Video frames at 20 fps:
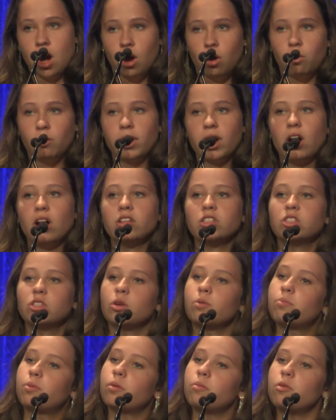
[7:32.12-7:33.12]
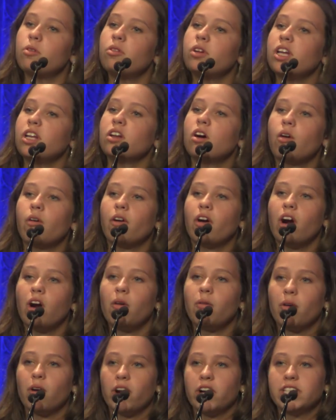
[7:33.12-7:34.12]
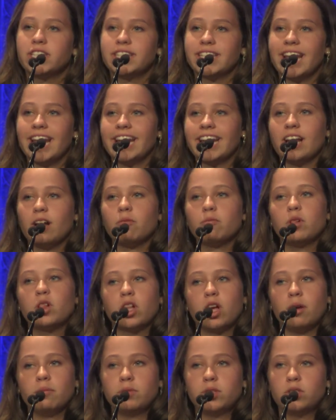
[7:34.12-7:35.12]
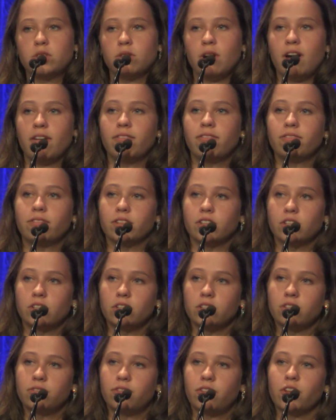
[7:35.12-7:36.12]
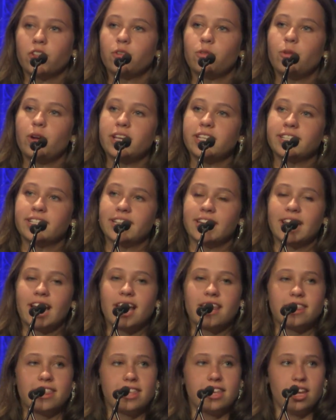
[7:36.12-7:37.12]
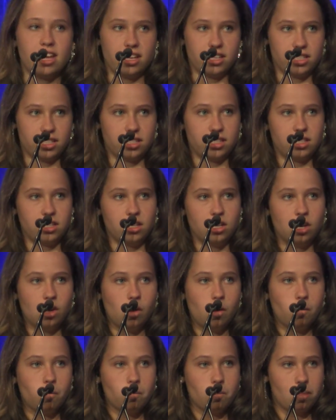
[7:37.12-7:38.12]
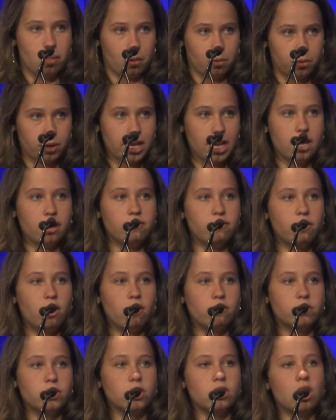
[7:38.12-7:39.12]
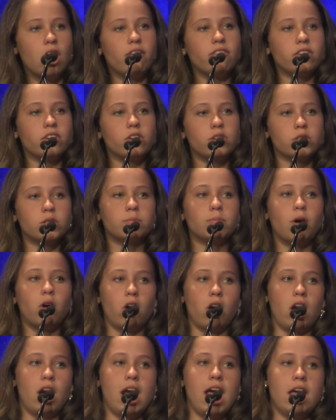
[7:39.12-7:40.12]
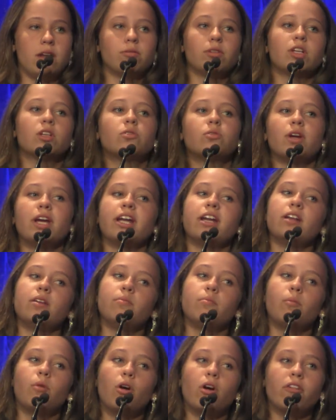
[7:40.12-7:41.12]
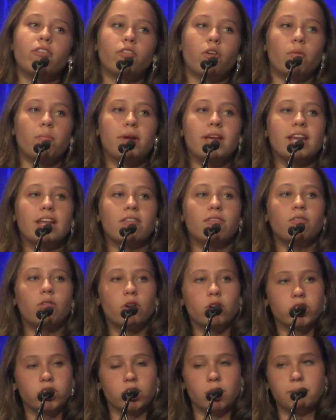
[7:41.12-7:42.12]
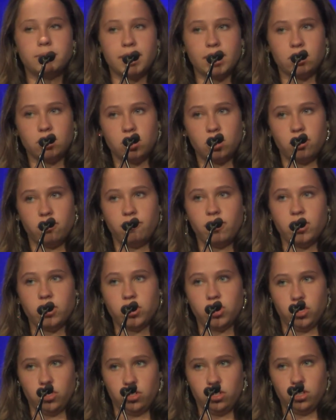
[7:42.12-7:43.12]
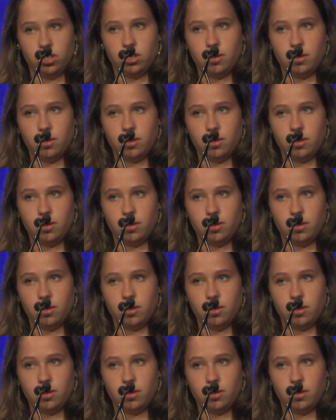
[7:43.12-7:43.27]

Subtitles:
We also promoted our awards and helped clubs to have good fundraising ideas. We involved the governors more, and we created more formative workshops at the convention.